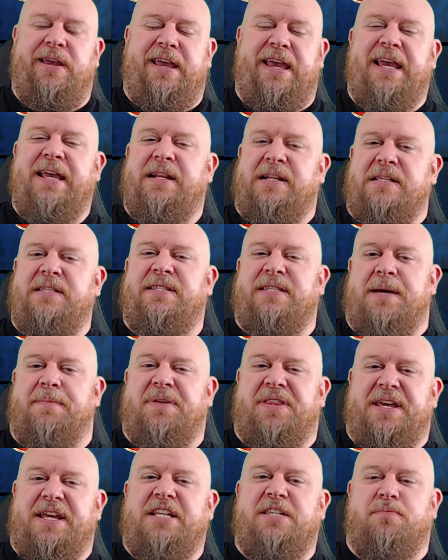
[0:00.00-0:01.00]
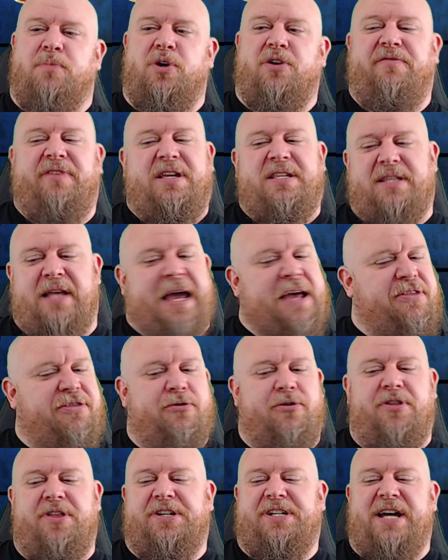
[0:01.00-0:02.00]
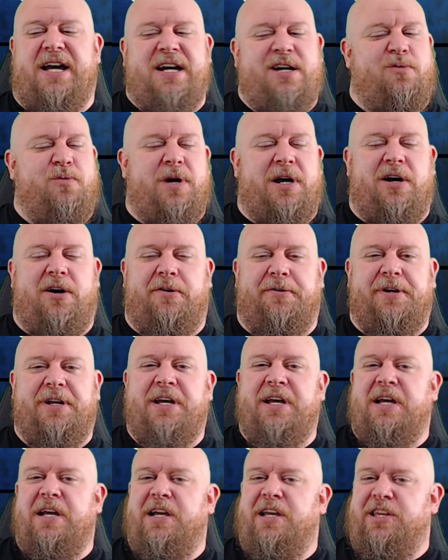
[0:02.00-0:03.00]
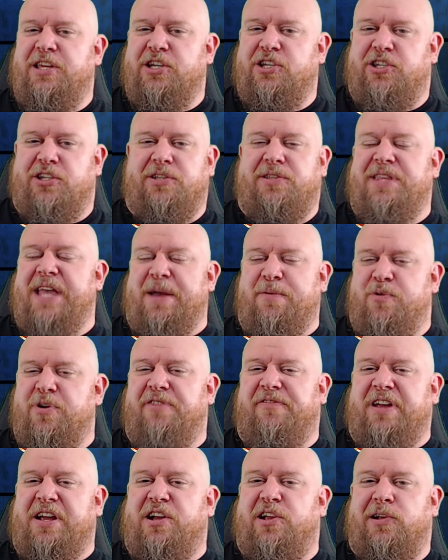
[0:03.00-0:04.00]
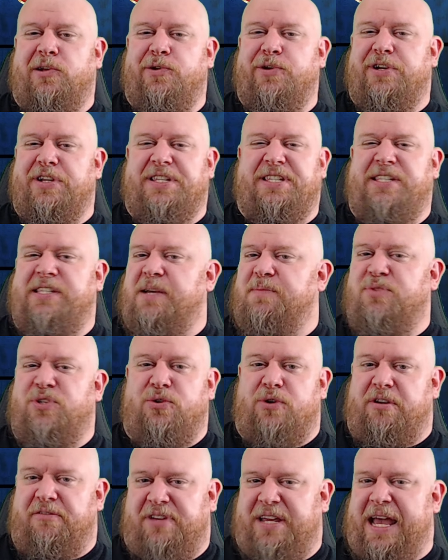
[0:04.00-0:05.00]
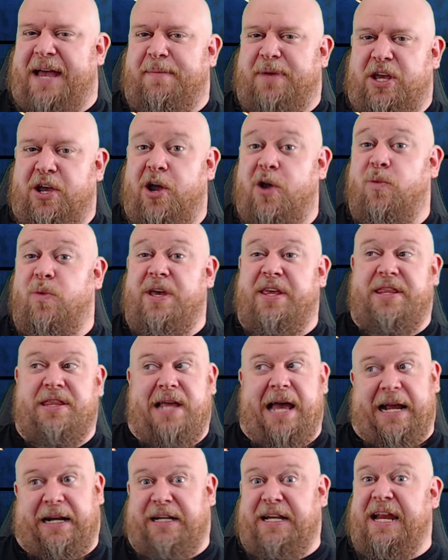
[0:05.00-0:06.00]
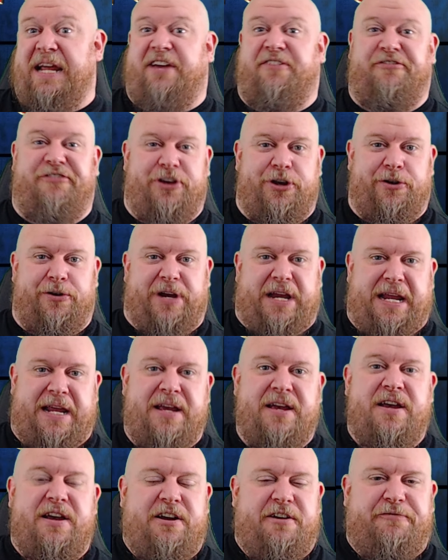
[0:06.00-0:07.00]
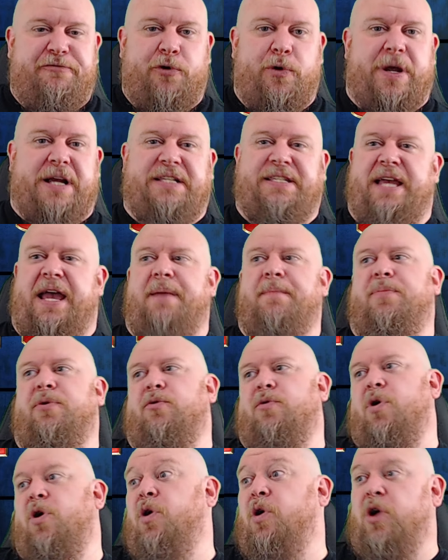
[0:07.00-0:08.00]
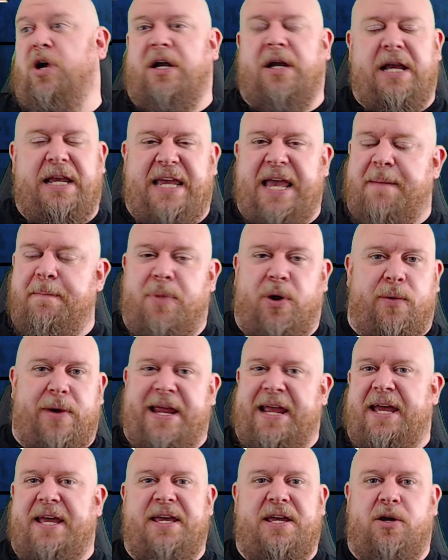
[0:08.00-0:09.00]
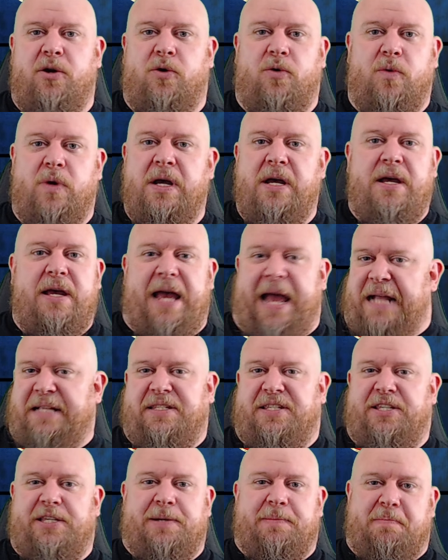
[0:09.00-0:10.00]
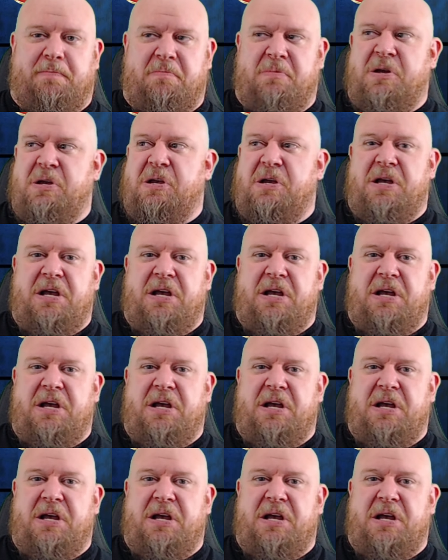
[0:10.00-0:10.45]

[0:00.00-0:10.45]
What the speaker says: in some of these movies. Like Thor the Dark World, they would have included some sort of cameo with like Nick Fury, for example, or get Maria Hill and some